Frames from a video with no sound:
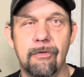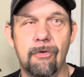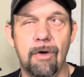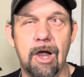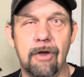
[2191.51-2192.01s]

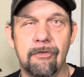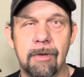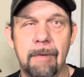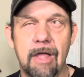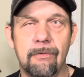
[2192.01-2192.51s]
2 hours and
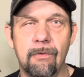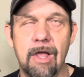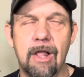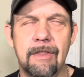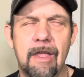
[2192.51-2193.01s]
you're back to
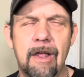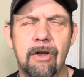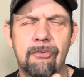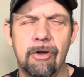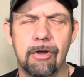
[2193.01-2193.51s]
reality day
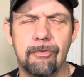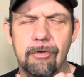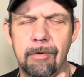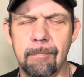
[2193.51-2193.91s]
or church.